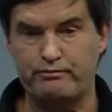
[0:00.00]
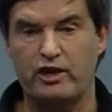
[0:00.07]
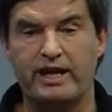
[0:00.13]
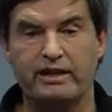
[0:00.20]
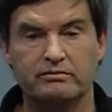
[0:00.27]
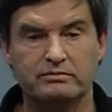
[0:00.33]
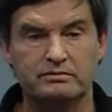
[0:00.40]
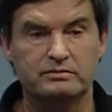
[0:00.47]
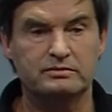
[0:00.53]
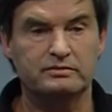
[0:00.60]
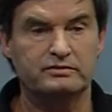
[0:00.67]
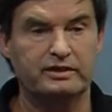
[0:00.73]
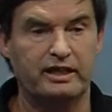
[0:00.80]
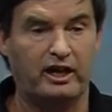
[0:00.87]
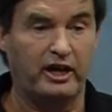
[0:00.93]
brain
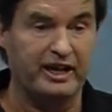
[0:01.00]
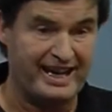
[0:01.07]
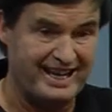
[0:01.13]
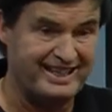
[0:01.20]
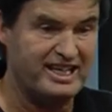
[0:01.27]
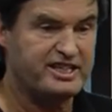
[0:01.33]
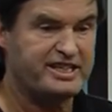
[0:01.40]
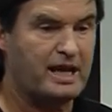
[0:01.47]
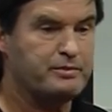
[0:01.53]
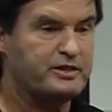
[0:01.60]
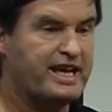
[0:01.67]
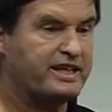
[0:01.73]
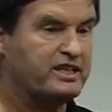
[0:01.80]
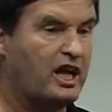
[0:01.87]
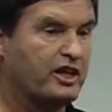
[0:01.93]
uh, in these type of
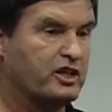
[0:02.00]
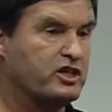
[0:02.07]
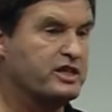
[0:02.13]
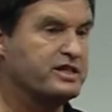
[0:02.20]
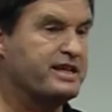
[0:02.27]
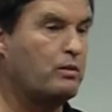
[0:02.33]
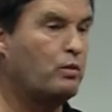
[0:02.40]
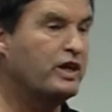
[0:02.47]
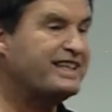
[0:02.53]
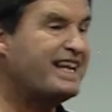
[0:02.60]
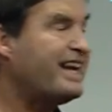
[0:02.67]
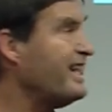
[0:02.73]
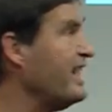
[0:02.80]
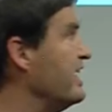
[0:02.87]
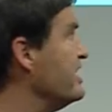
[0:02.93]
technologies. And what
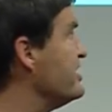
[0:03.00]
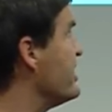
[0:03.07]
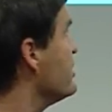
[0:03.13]
that is,